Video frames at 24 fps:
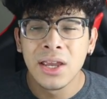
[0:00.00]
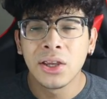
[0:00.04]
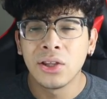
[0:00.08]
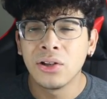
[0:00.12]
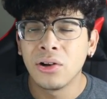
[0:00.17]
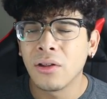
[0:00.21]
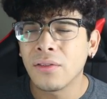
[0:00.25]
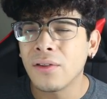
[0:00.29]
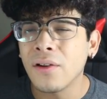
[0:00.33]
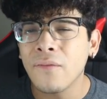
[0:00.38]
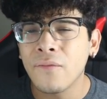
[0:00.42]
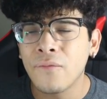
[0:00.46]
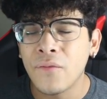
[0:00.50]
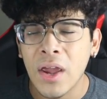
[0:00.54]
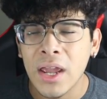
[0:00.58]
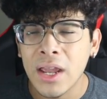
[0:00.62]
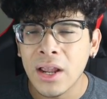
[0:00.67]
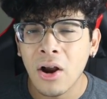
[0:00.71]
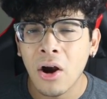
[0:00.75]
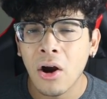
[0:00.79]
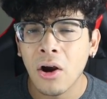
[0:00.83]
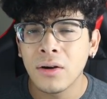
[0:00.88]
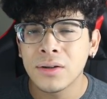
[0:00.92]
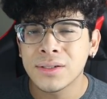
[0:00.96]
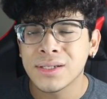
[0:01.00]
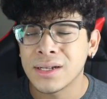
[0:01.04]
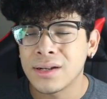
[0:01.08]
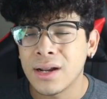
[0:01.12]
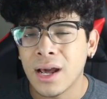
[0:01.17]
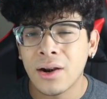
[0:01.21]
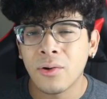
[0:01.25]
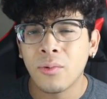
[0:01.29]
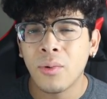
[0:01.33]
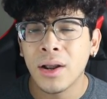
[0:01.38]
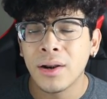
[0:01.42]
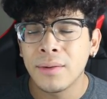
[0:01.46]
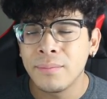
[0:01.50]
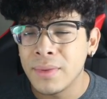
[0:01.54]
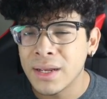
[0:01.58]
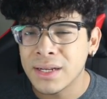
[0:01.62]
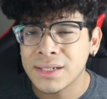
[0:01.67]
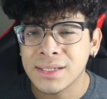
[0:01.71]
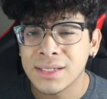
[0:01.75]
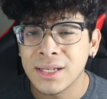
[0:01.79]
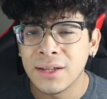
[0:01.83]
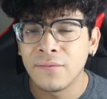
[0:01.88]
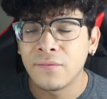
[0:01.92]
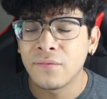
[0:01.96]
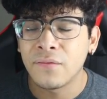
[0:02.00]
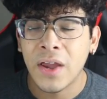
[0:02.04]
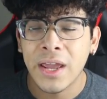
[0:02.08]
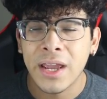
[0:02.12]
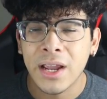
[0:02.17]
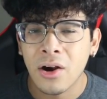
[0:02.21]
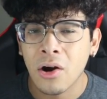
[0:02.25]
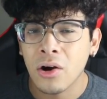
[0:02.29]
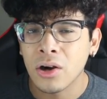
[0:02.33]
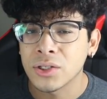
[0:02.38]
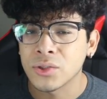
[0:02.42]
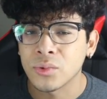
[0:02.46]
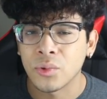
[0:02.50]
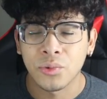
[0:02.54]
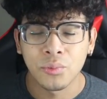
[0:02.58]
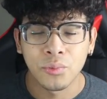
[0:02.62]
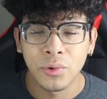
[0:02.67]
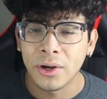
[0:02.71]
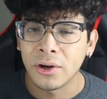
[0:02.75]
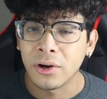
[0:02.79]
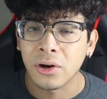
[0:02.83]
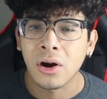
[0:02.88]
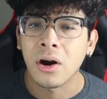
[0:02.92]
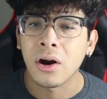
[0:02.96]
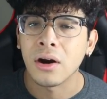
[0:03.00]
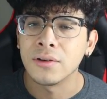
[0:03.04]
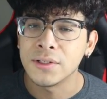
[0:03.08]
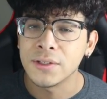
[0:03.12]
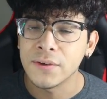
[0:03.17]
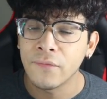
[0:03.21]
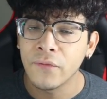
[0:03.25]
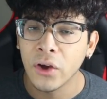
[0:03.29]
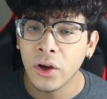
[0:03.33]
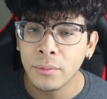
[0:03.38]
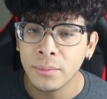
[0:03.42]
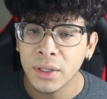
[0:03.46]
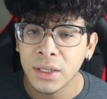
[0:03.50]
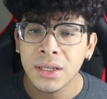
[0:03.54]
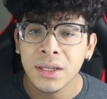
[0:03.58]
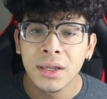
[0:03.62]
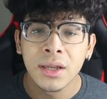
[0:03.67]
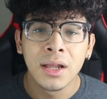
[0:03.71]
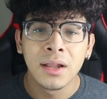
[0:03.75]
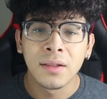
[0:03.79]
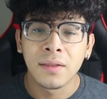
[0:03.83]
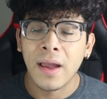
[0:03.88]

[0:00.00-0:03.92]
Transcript: you know, they're fake cards and I don't want to mix in fake cards with real cards, you feel me?